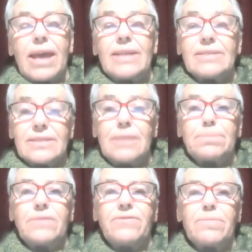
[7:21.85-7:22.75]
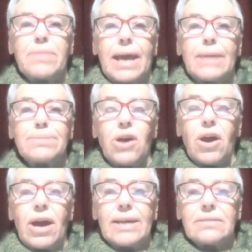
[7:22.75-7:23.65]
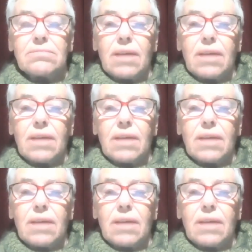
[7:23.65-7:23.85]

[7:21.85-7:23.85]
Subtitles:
and separate from gay pride